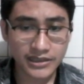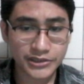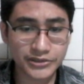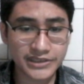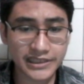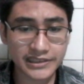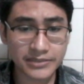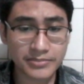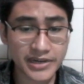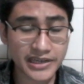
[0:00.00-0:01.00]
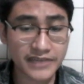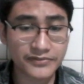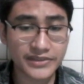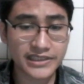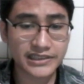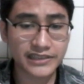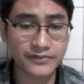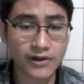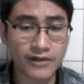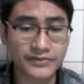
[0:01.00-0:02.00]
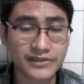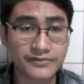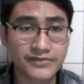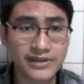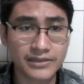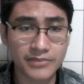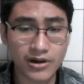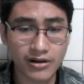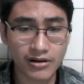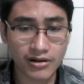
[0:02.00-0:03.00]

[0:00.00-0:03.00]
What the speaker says: using the bare infinitive of the verb